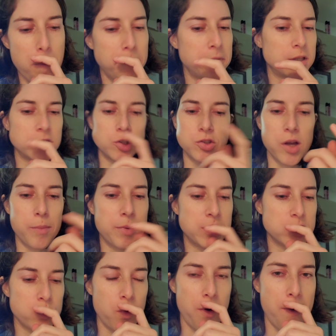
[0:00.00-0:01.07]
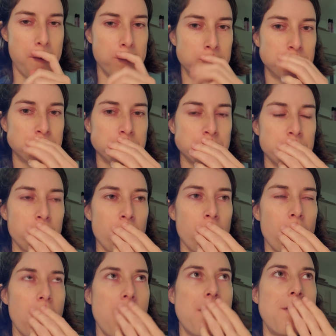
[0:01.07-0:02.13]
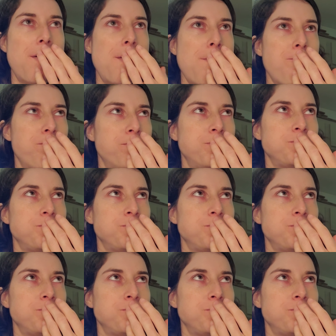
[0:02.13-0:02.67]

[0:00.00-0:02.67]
Not too gummy as well. I